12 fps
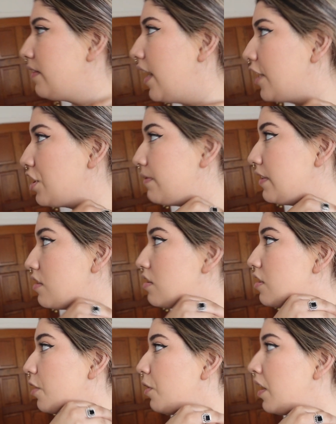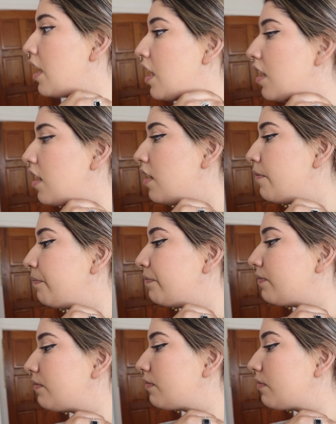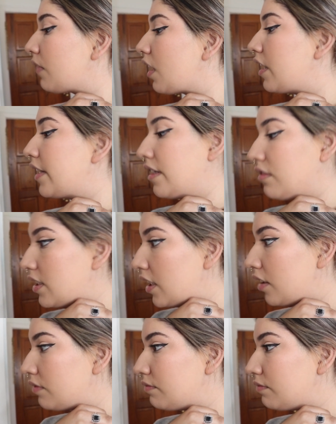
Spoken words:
I just feel so guilty.